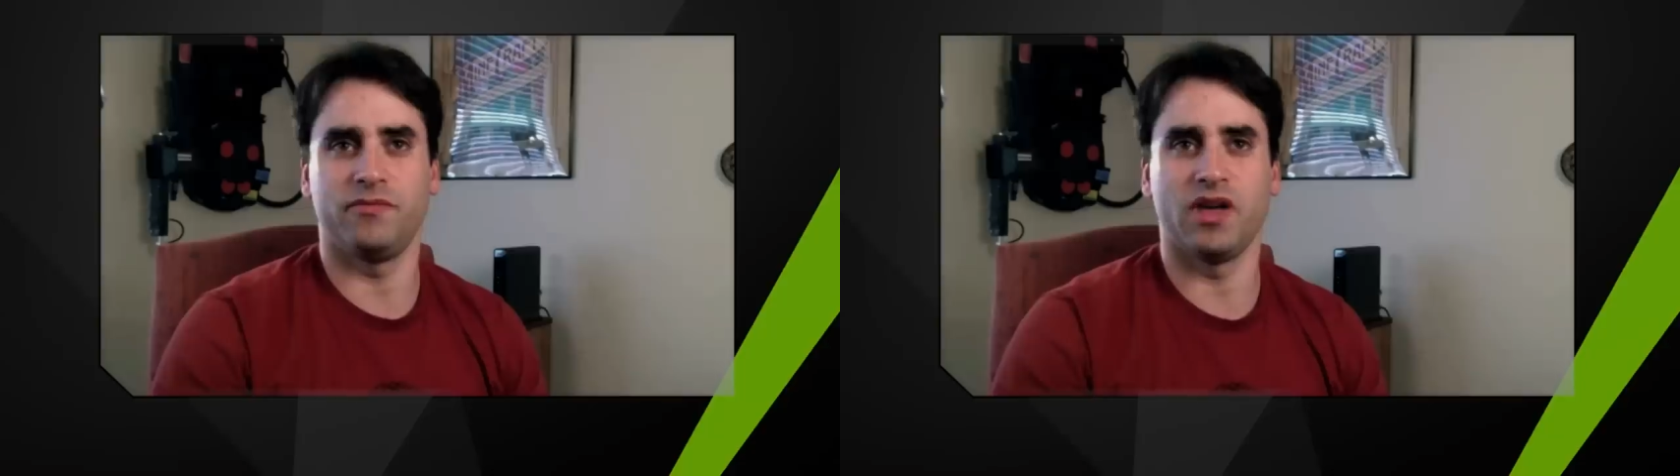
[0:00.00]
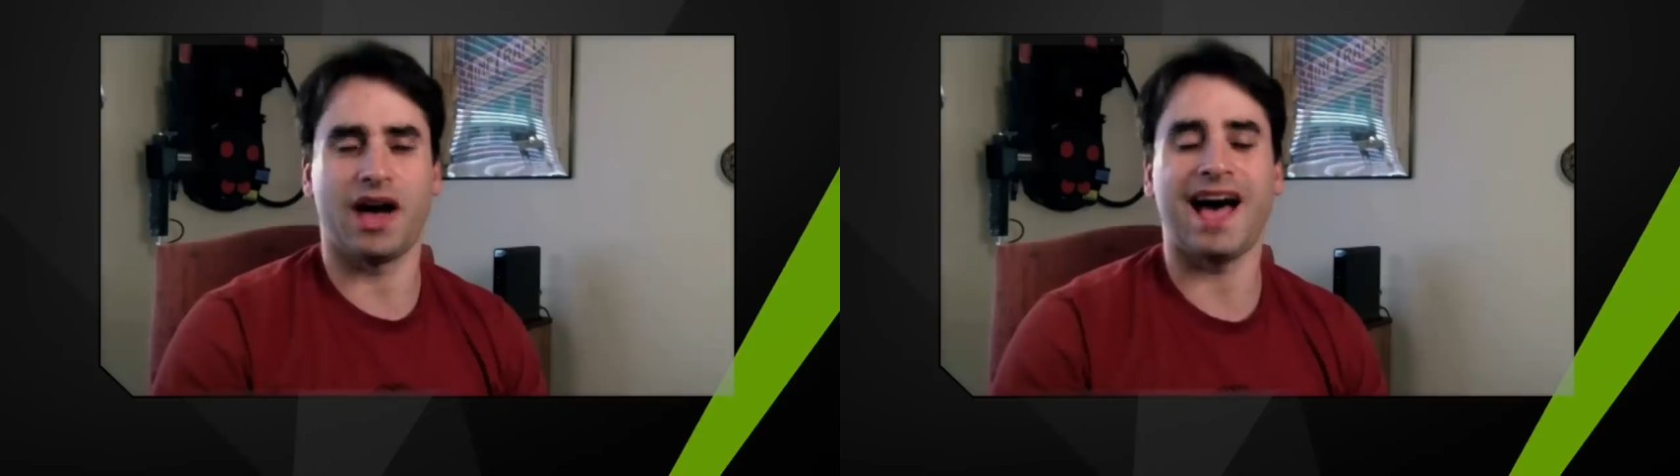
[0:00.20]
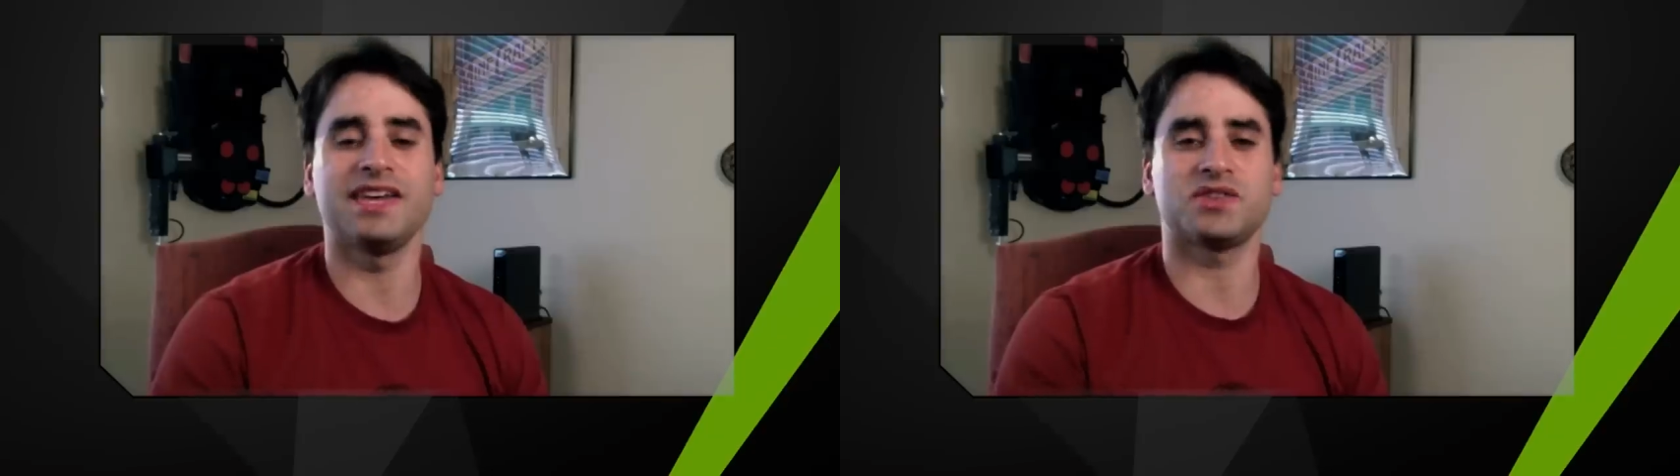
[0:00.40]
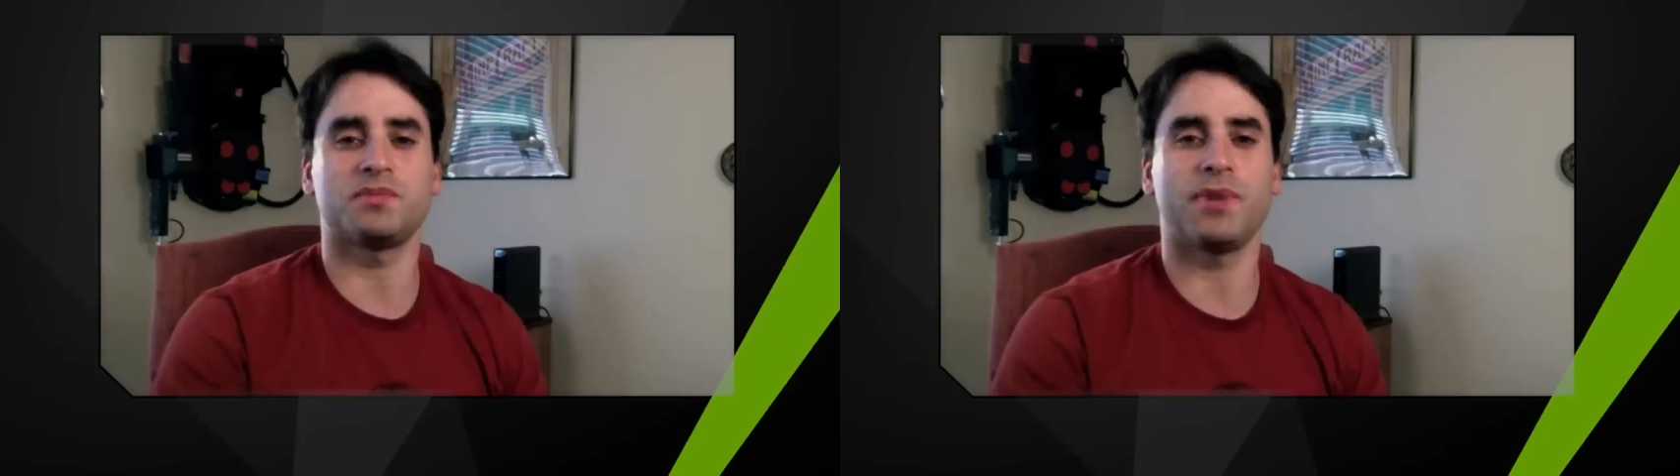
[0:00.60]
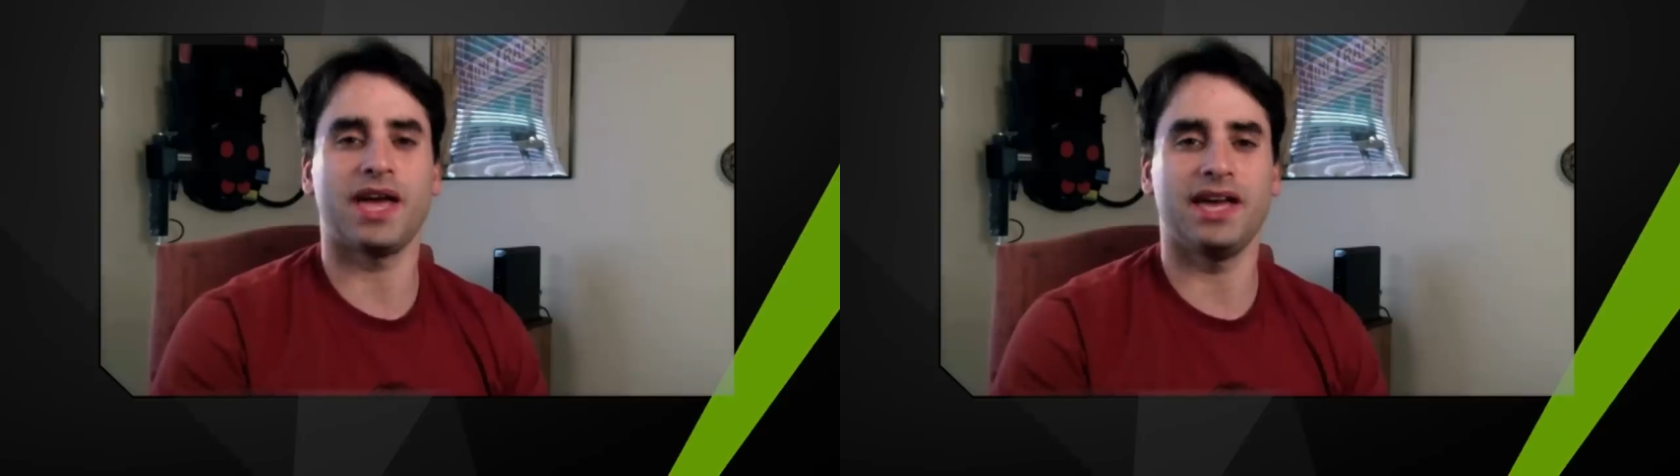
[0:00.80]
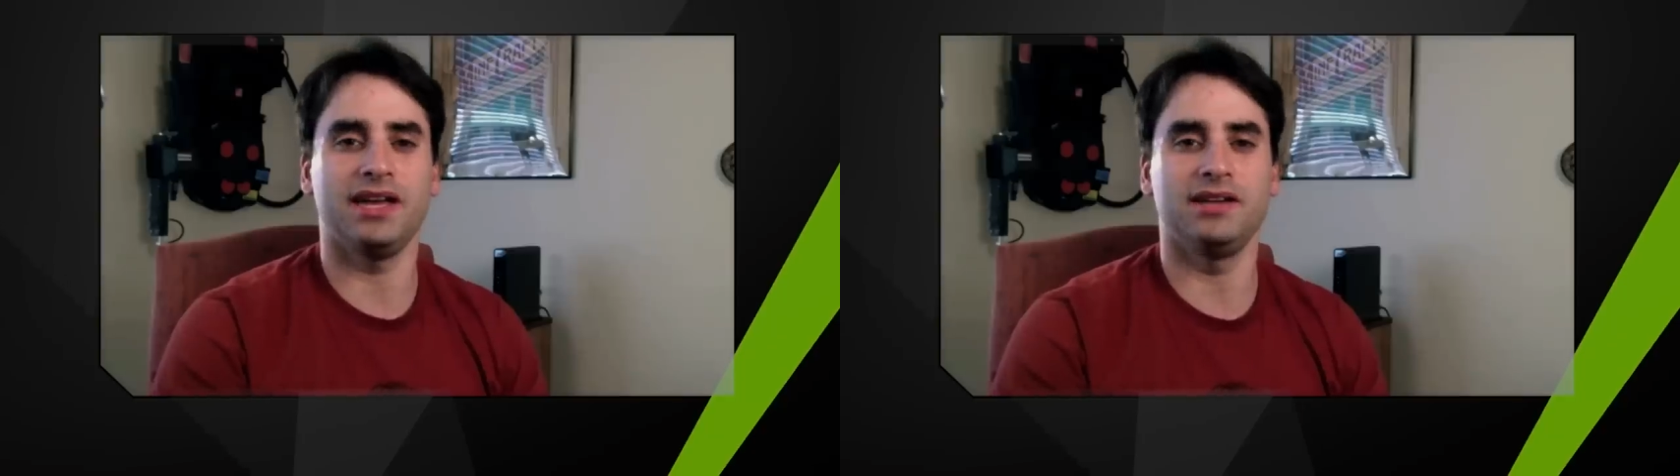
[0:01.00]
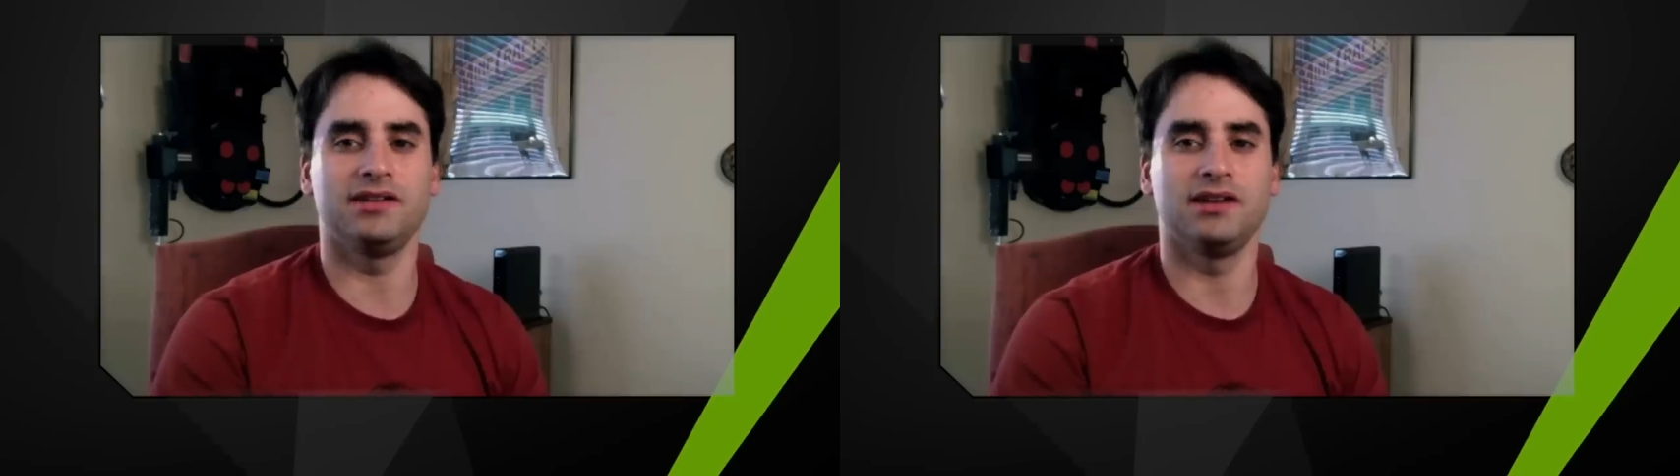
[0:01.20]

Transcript: The highest paid